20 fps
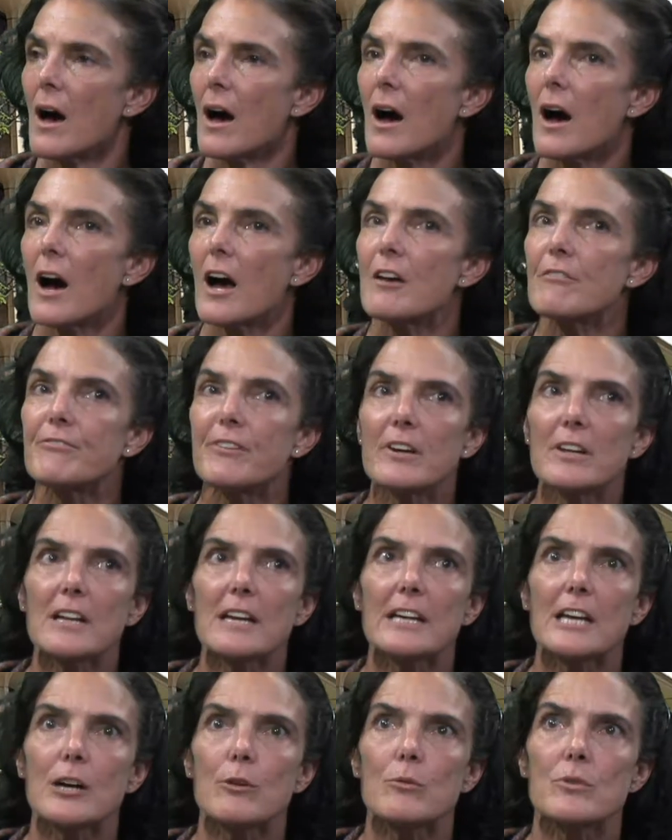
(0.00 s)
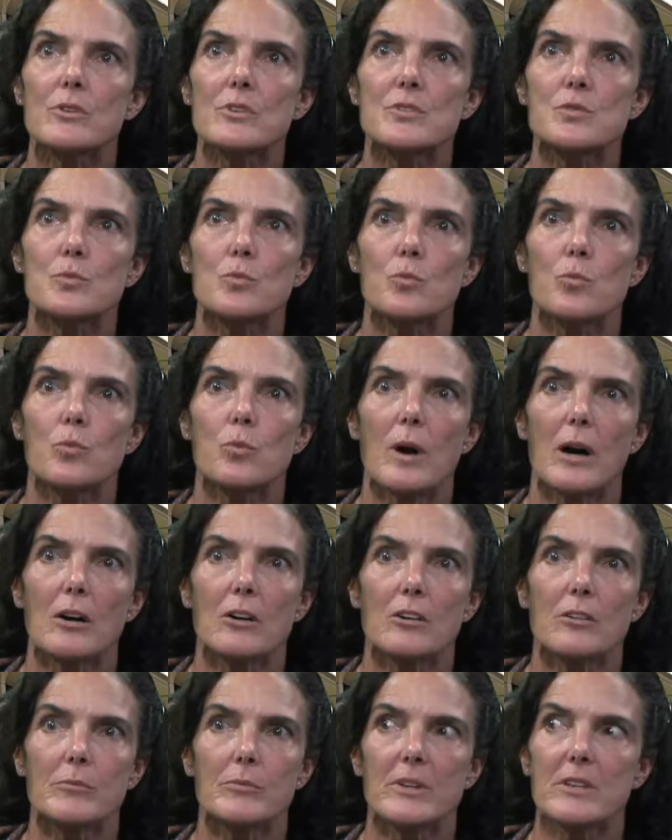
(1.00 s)
I felt like I was
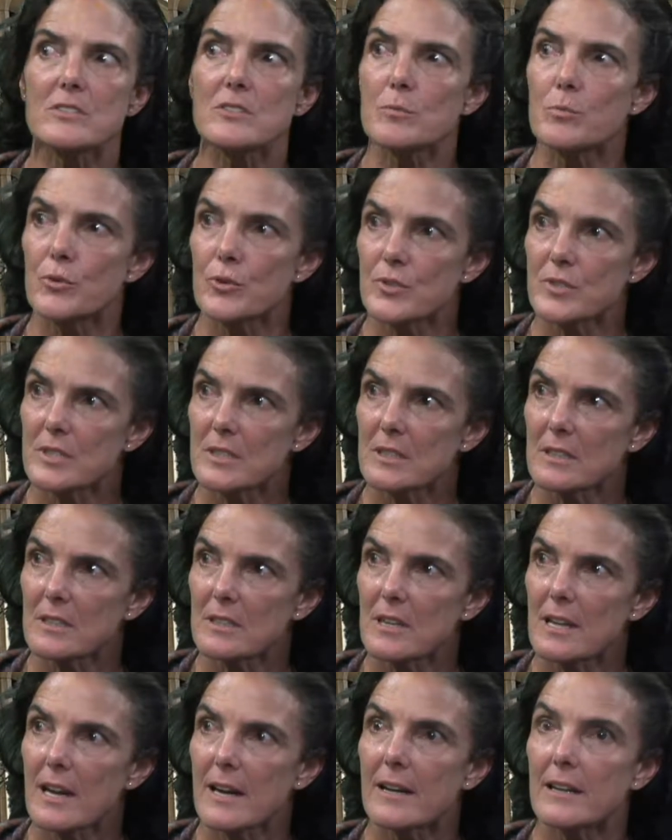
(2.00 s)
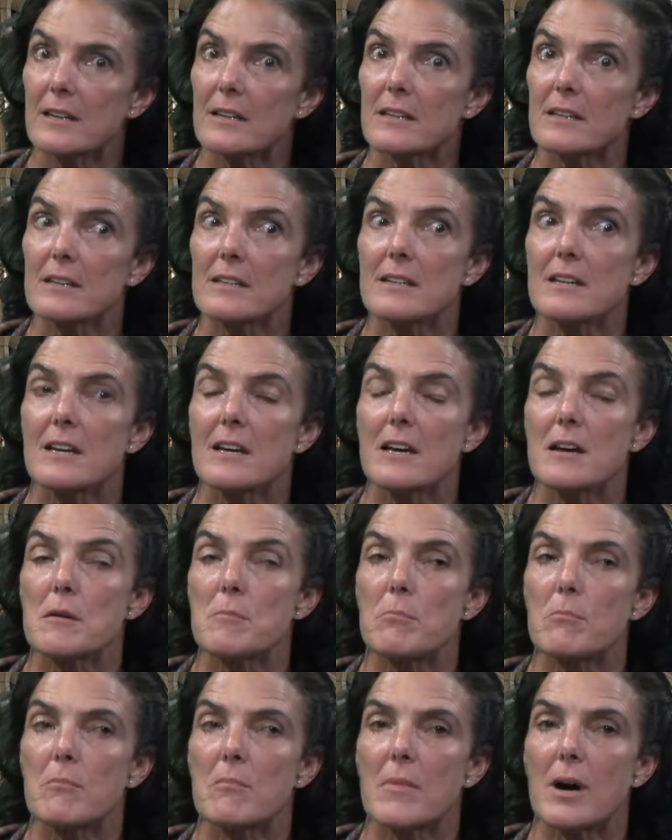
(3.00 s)
welcomed as a person, and
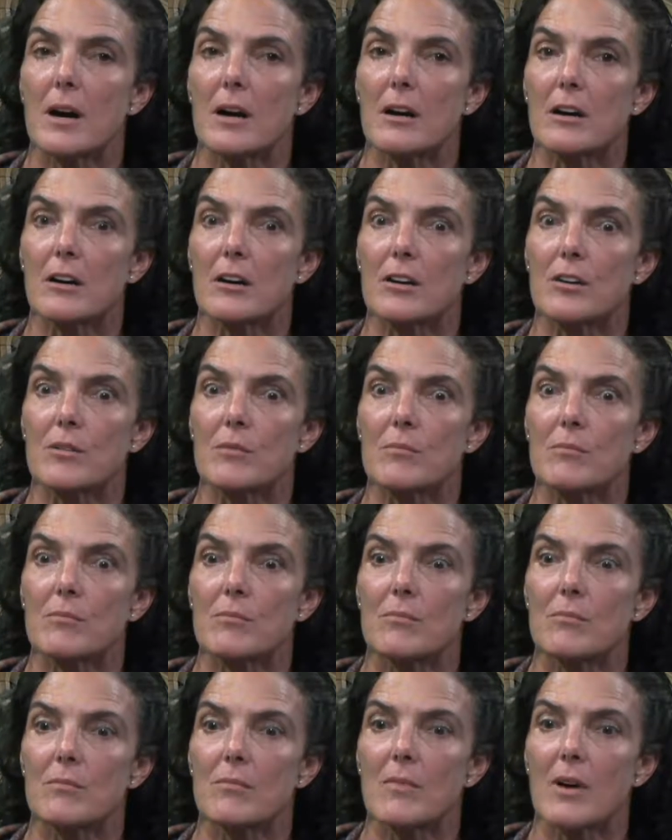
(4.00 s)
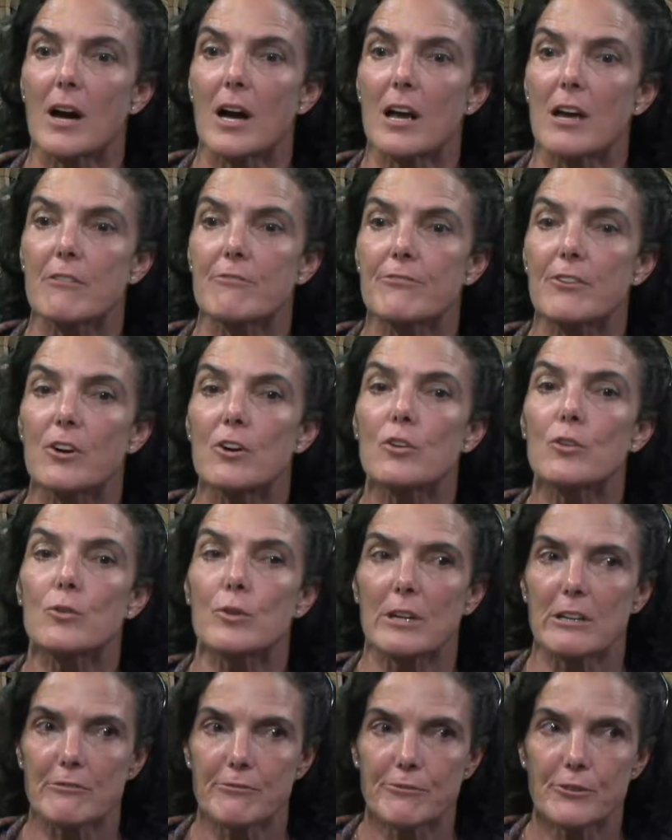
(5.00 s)
I felt
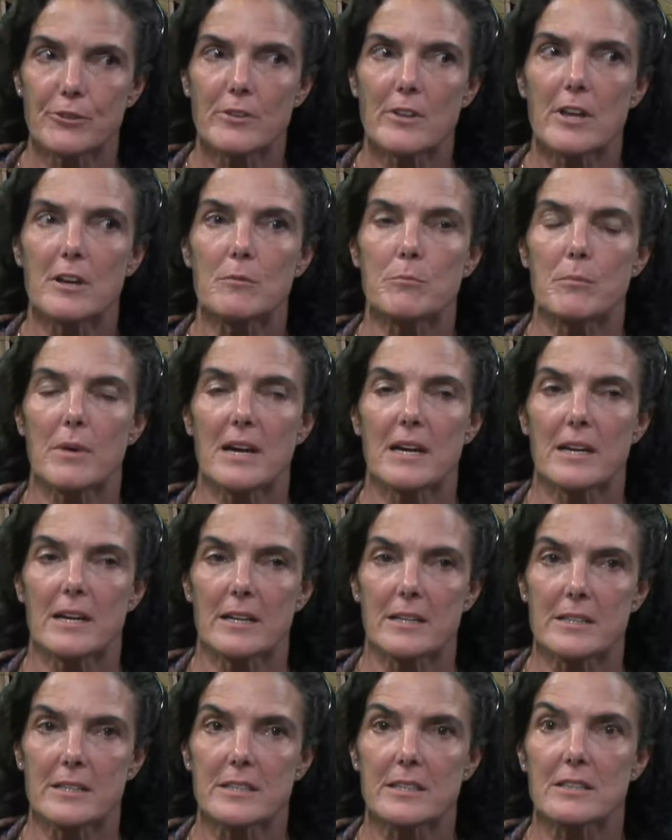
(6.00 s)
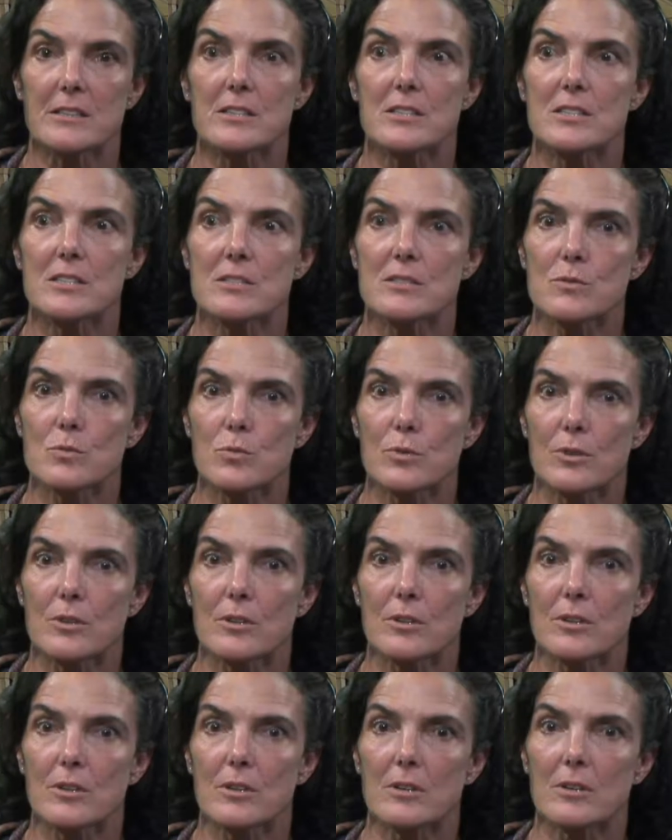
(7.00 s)
grateful that my ideas
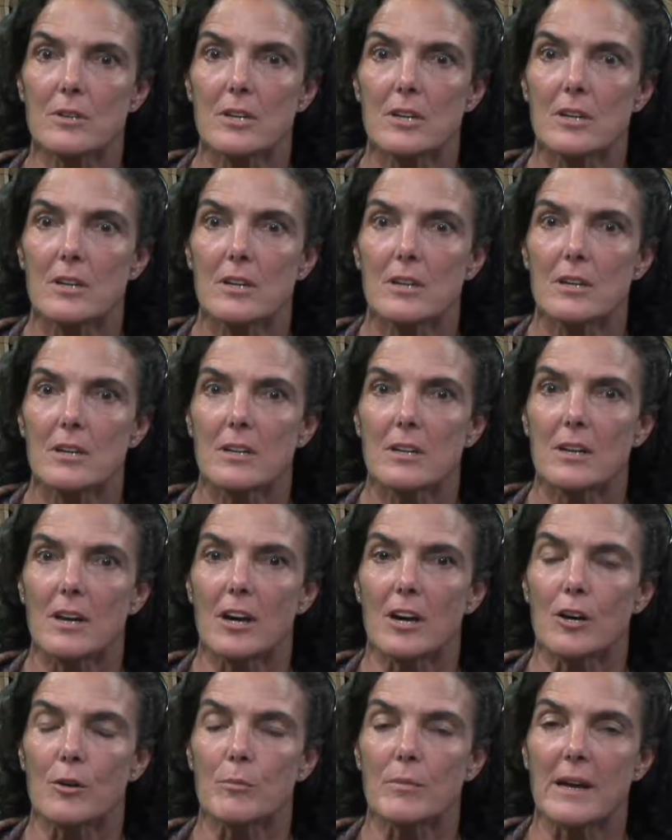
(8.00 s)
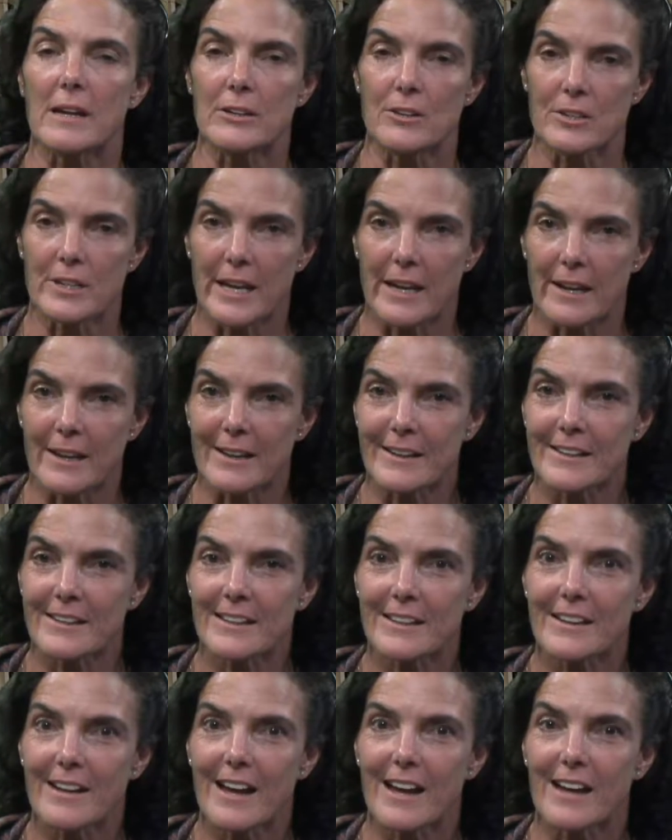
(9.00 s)
were
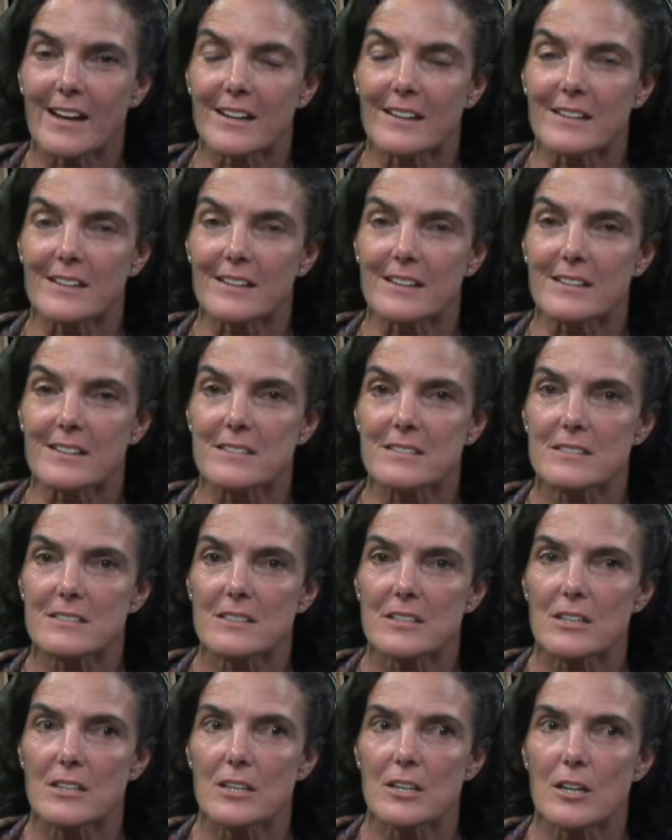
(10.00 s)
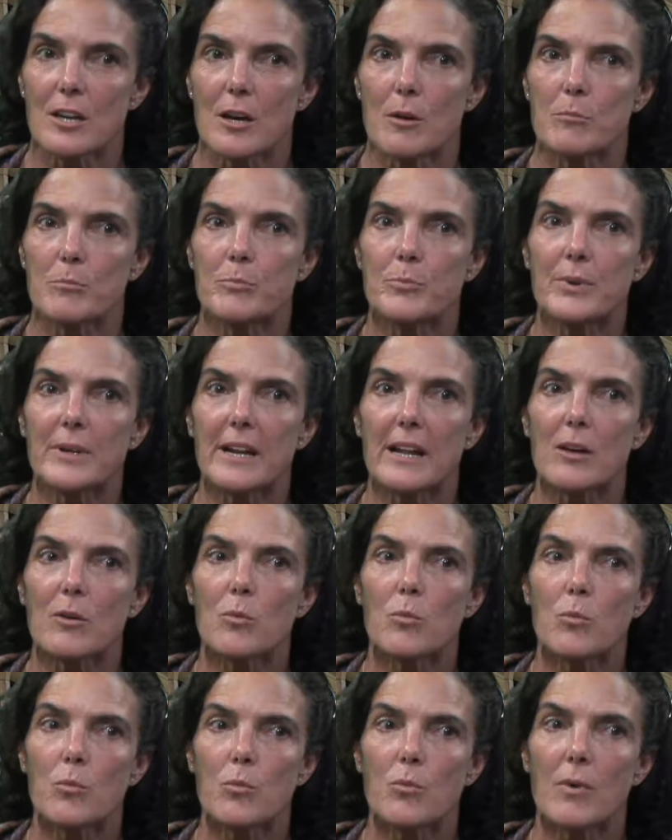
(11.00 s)
entertained, but
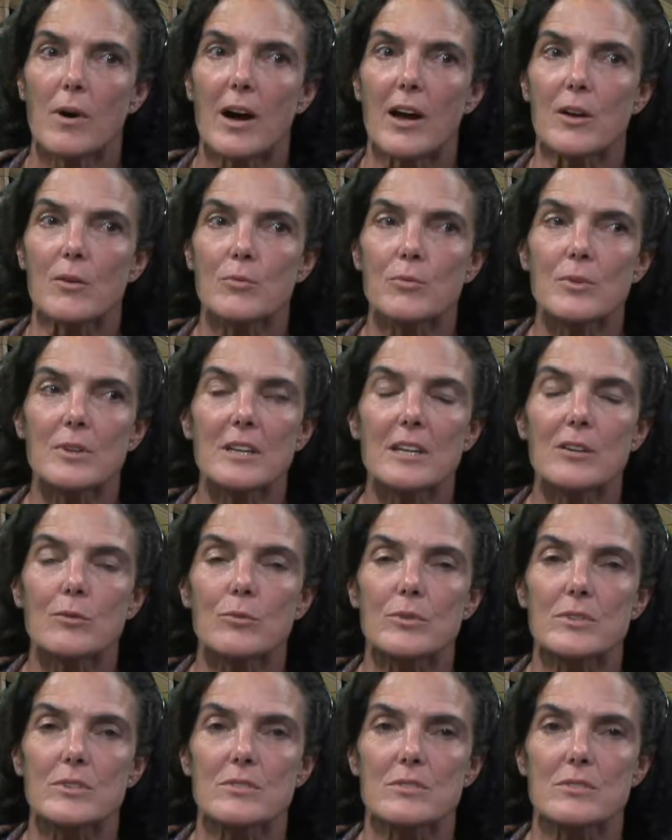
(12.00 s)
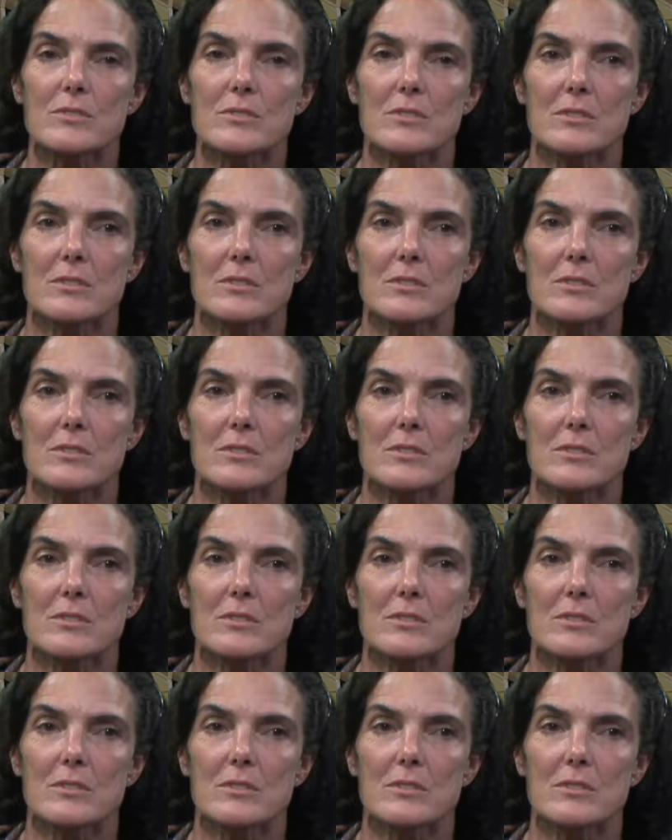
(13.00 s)
I really was